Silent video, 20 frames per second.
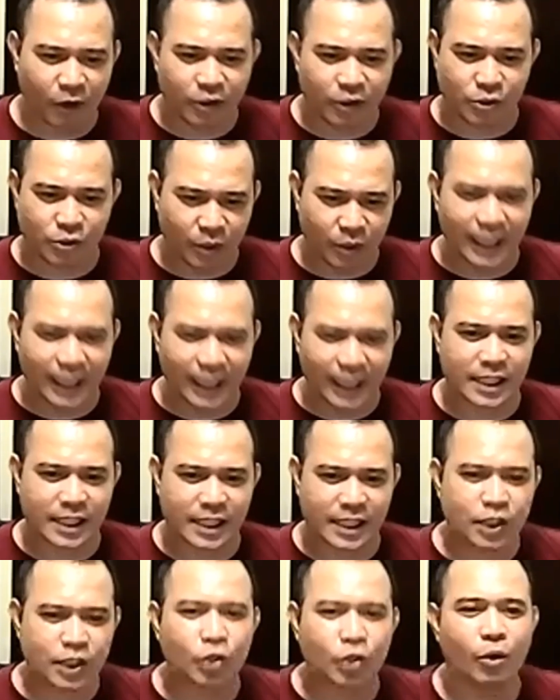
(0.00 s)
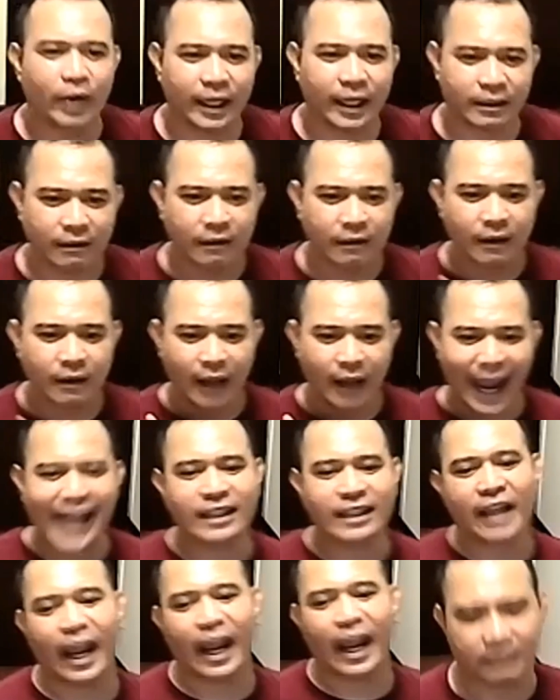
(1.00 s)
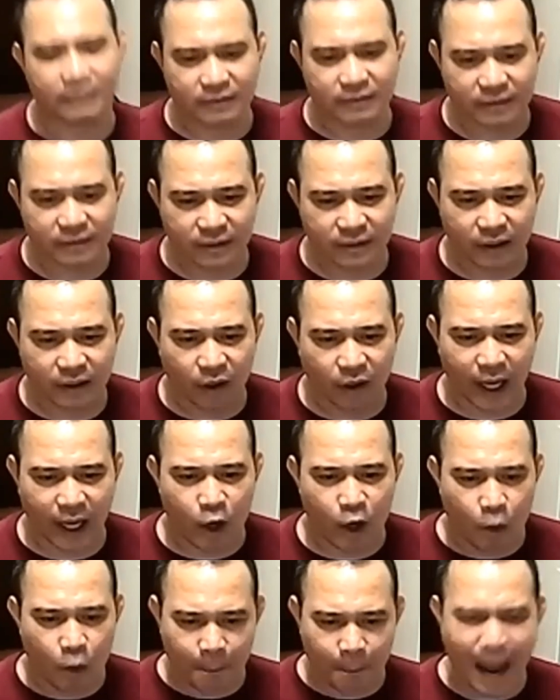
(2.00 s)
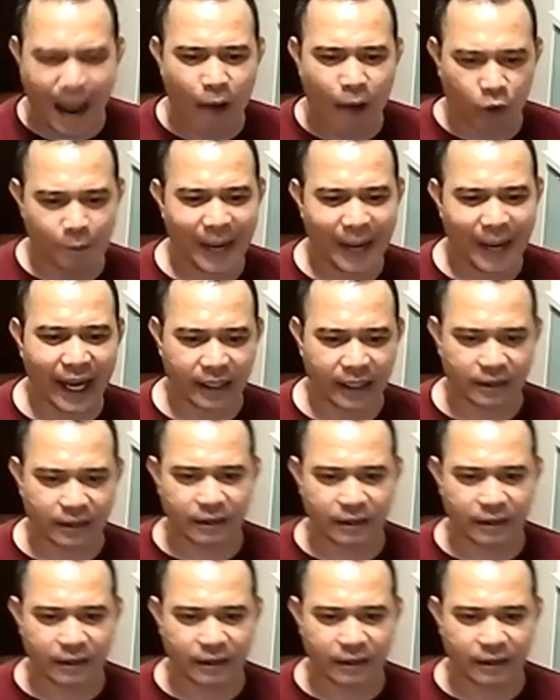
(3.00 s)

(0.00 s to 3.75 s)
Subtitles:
let's do it 8-8. Okay, or power of 8.